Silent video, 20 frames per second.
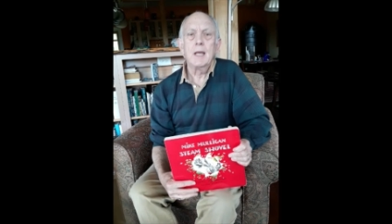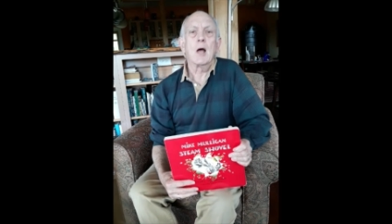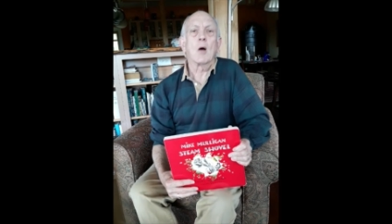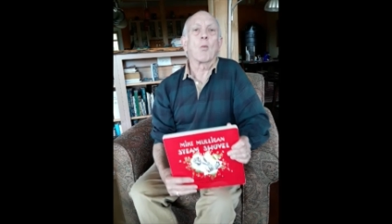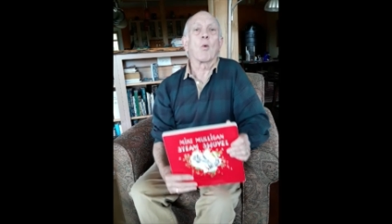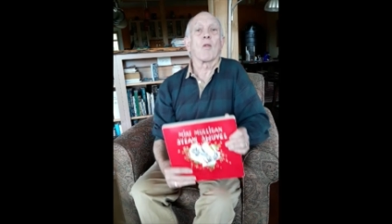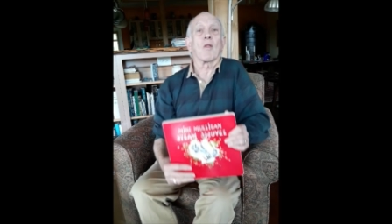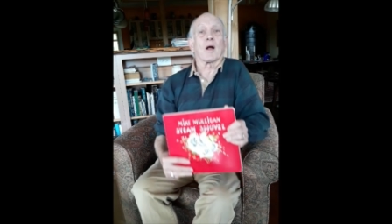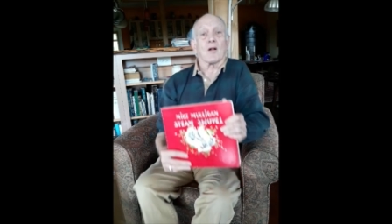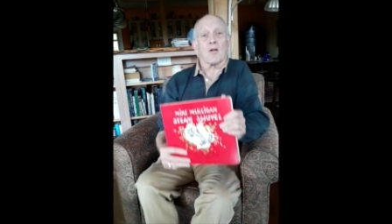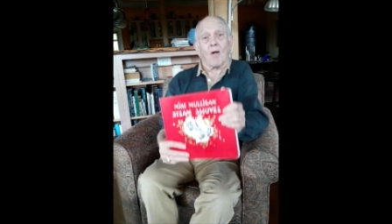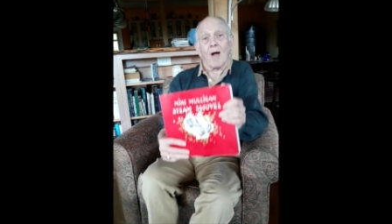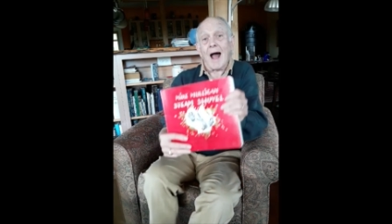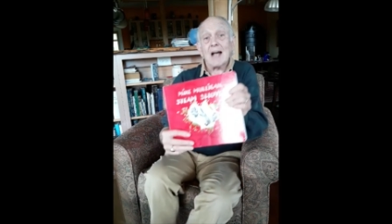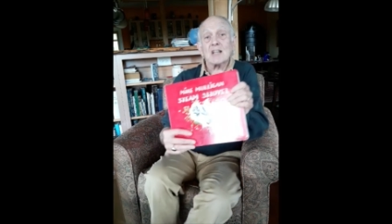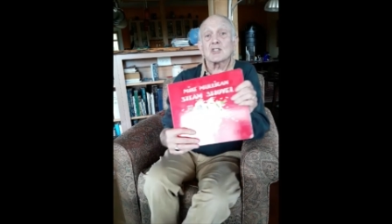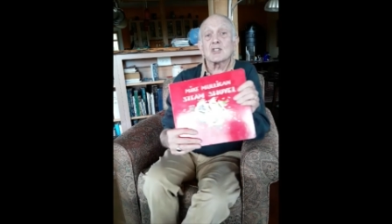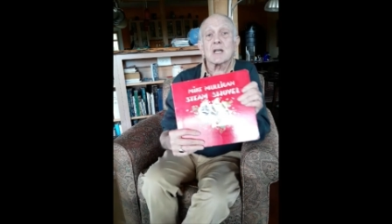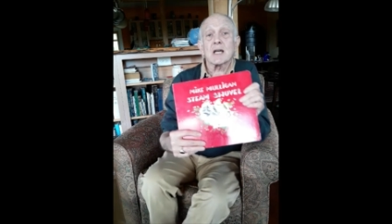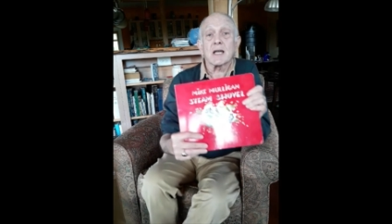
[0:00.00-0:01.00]
Well, a
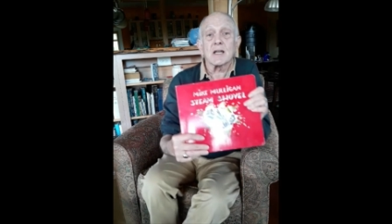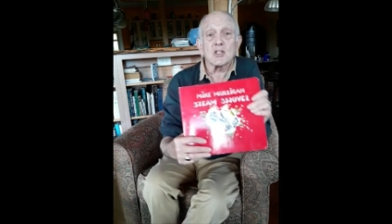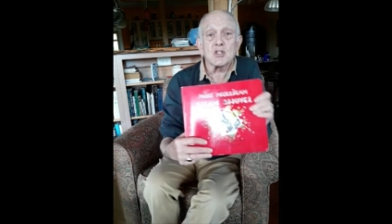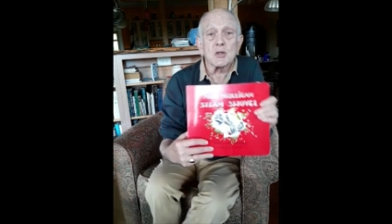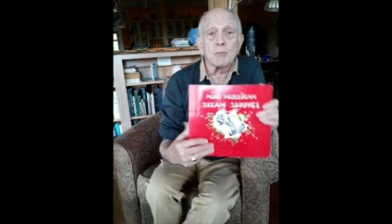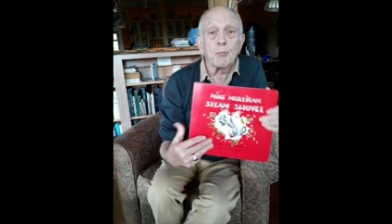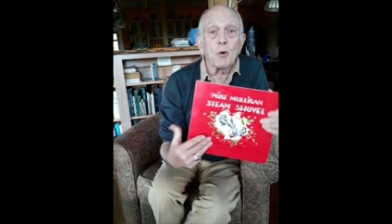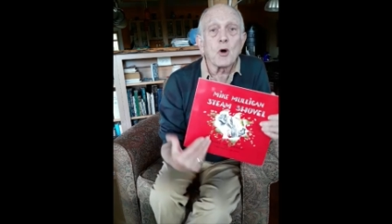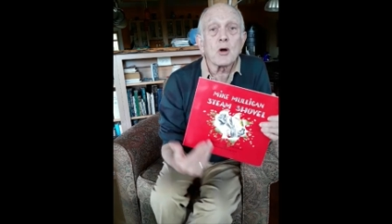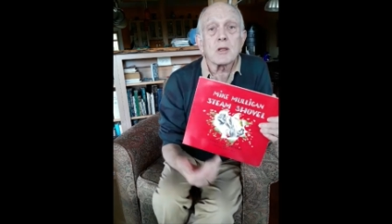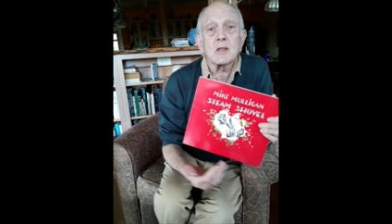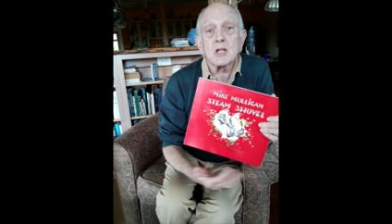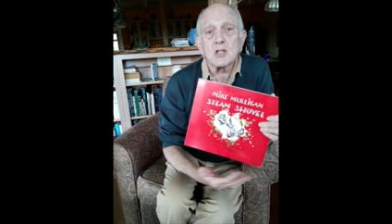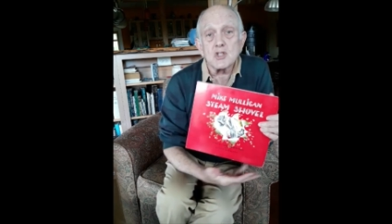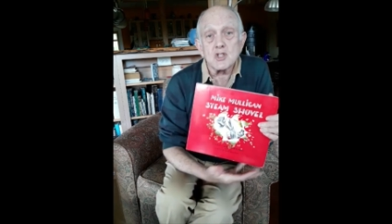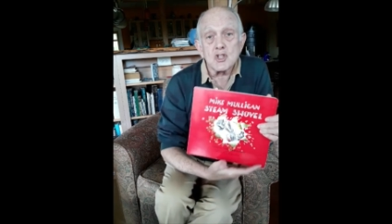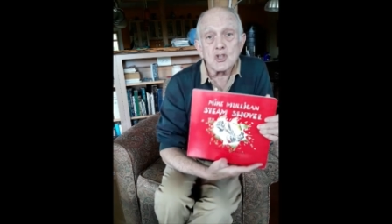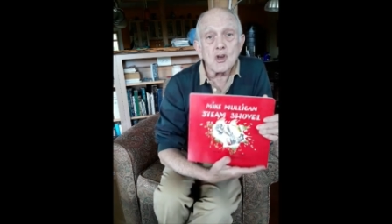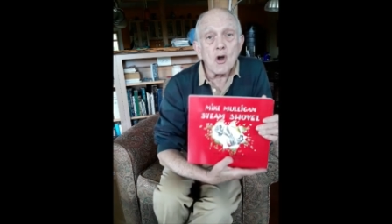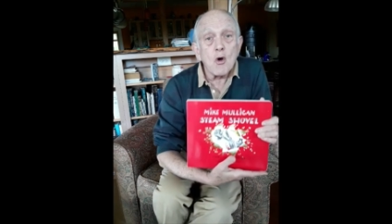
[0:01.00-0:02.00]
classic is a book
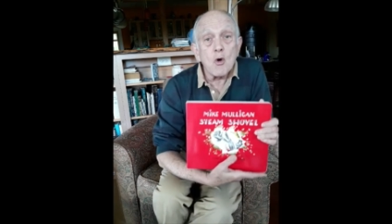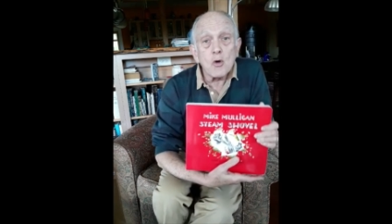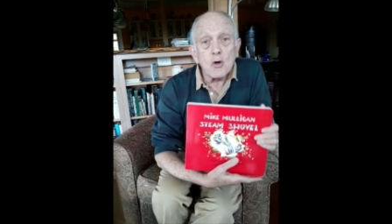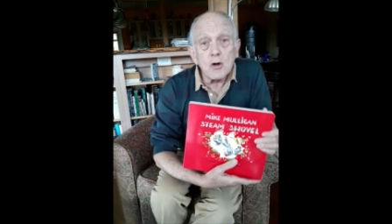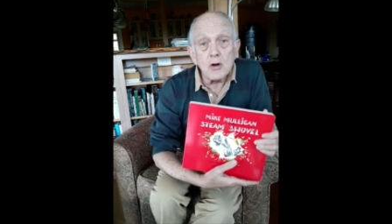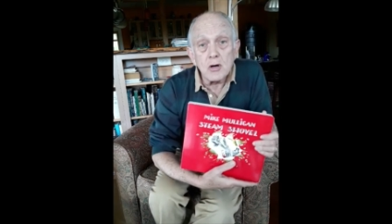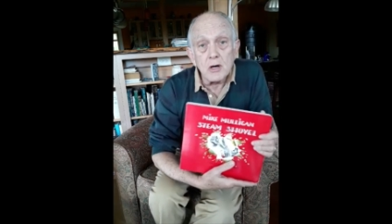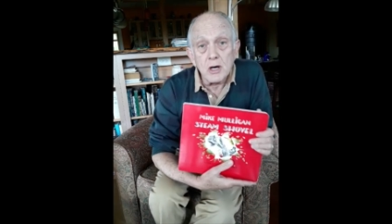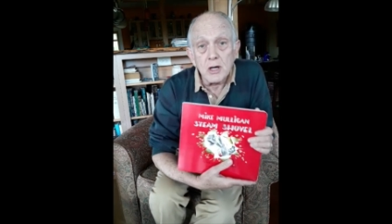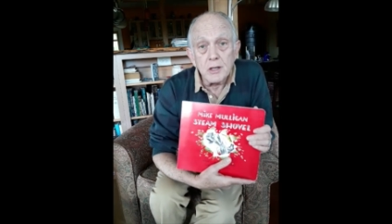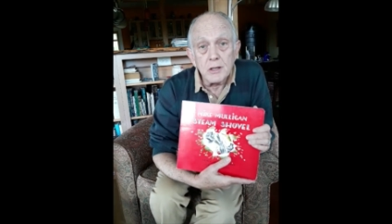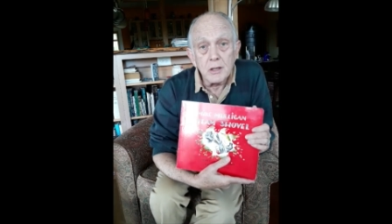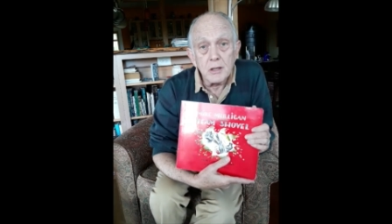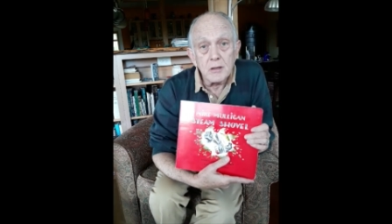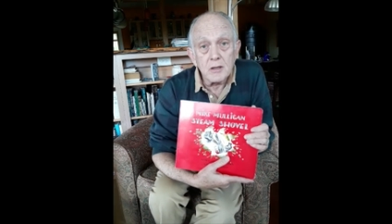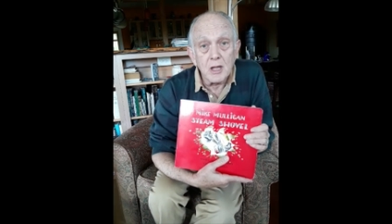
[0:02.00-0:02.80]
that's so good